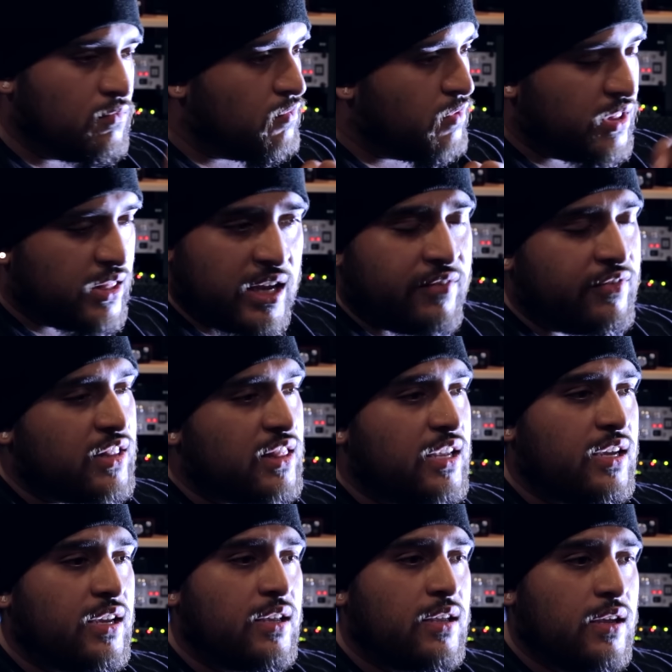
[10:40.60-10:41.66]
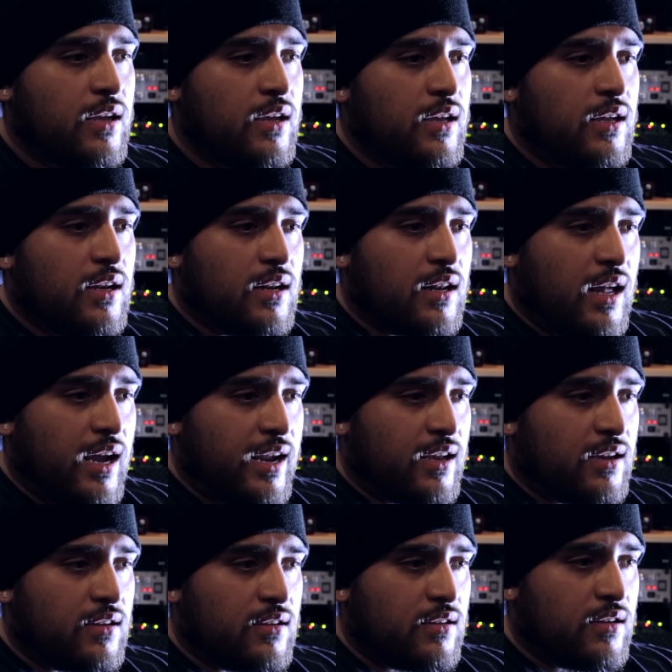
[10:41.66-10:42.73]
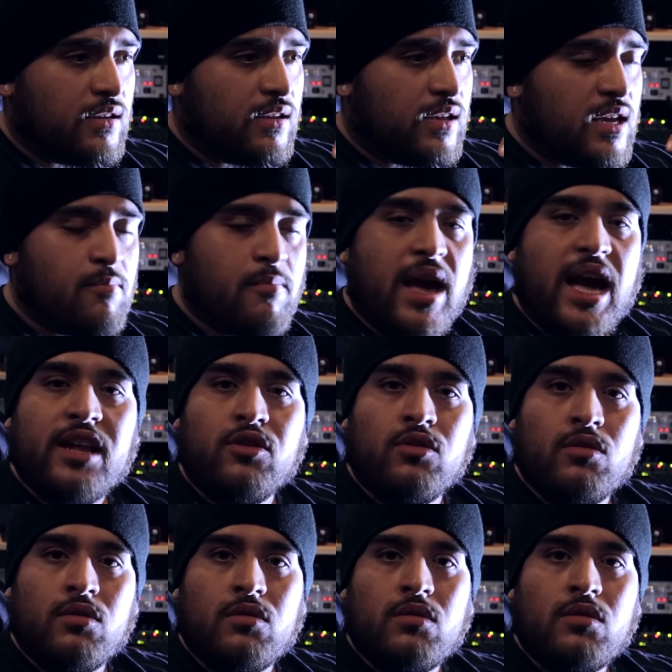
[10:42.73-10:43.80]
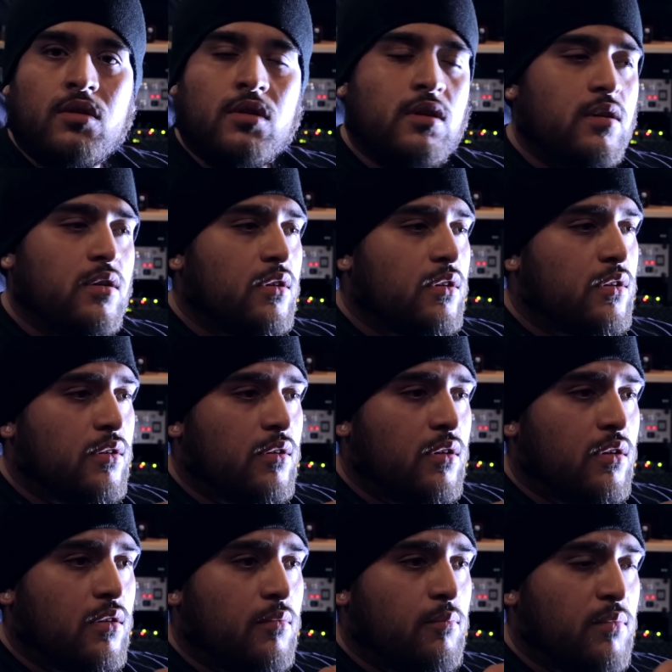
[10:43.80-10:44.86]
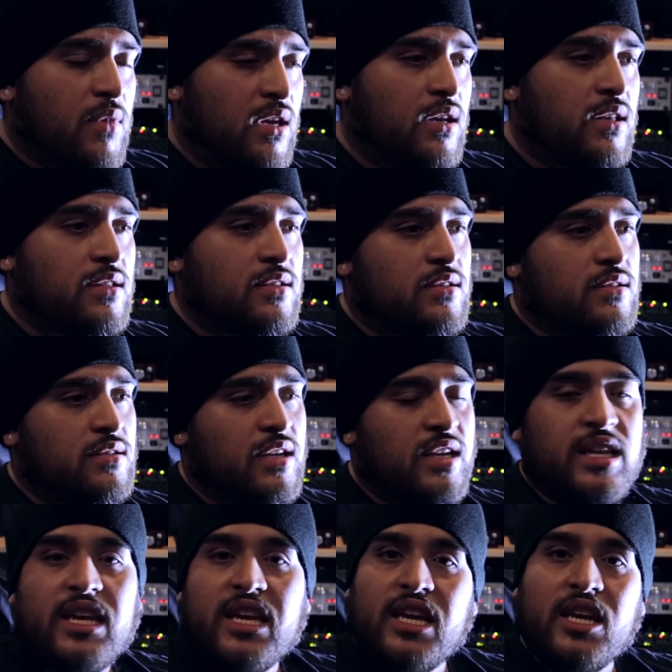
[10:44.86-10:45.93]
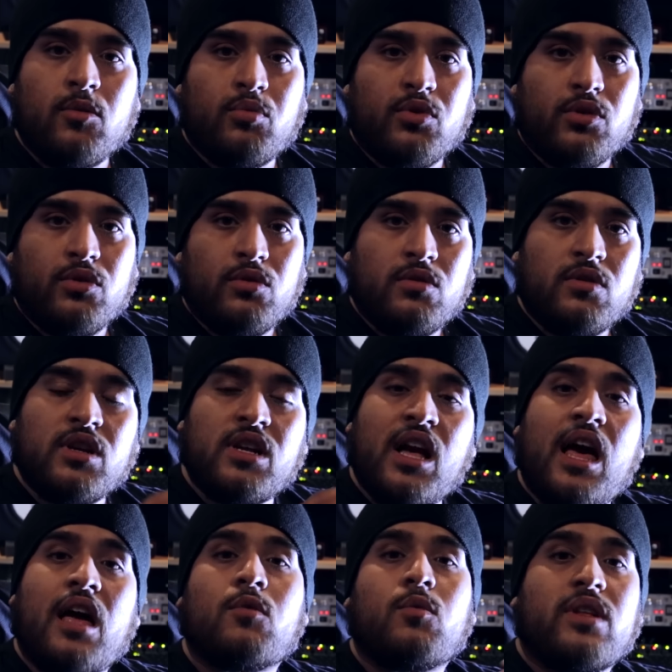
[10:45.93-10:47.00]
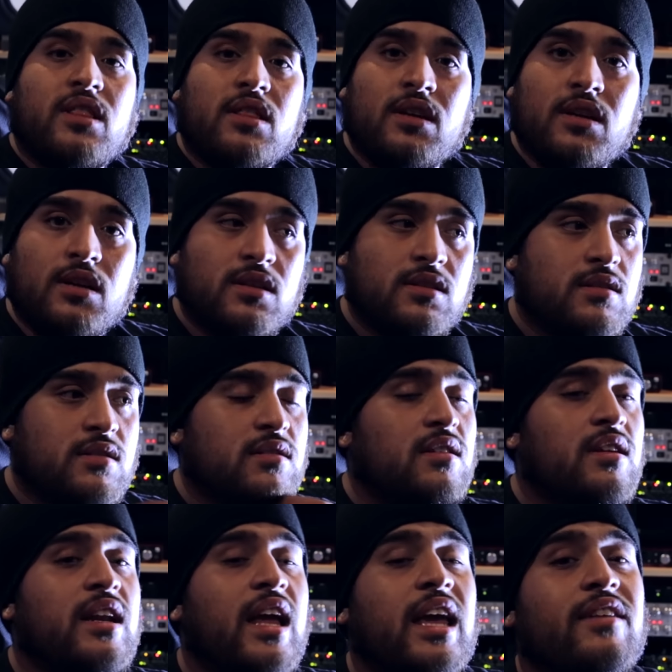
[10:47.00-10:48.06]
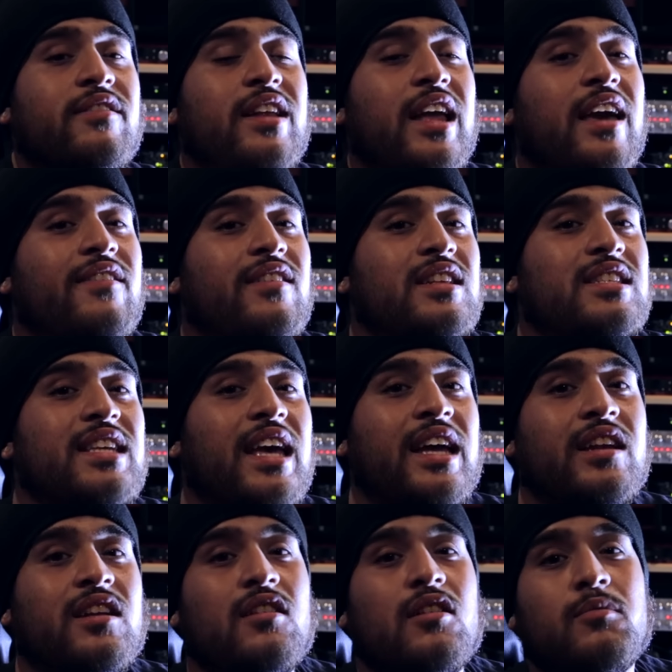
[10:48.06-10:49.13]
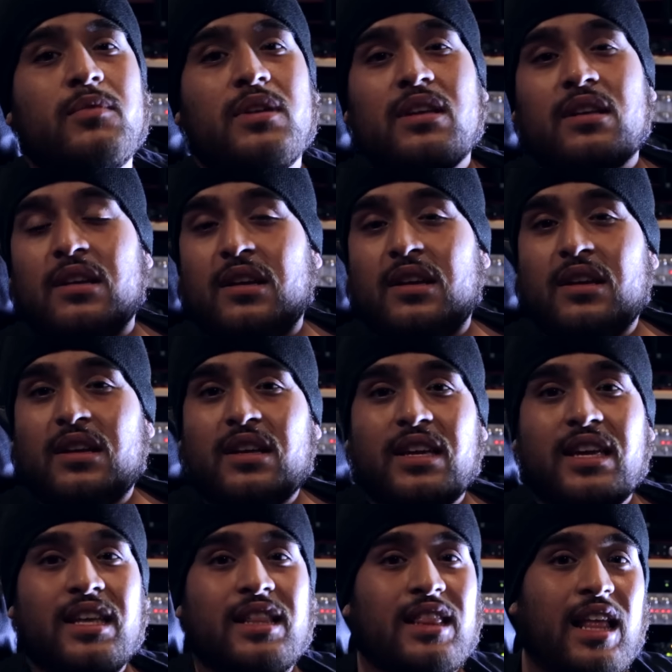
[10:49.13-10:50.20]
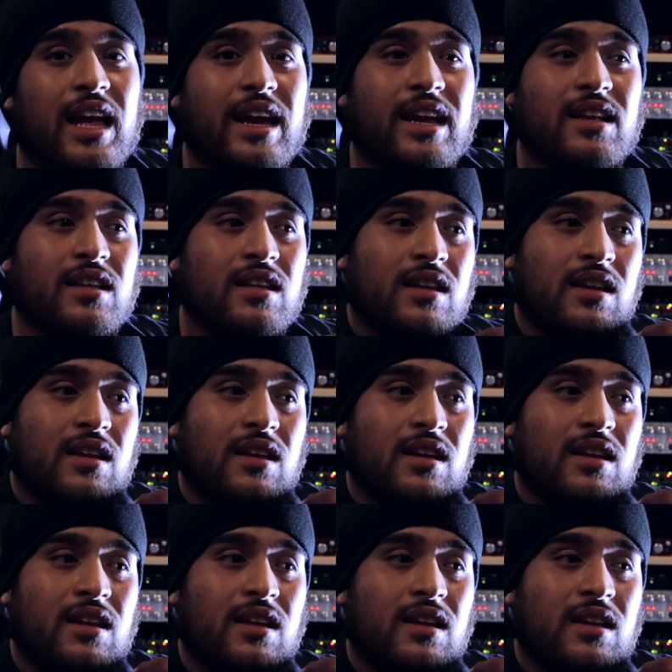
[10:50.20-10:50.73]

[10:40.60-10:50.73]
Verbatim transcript: with everything like Emmanuel means in Hebrew God with us and I even have it tatted on me and like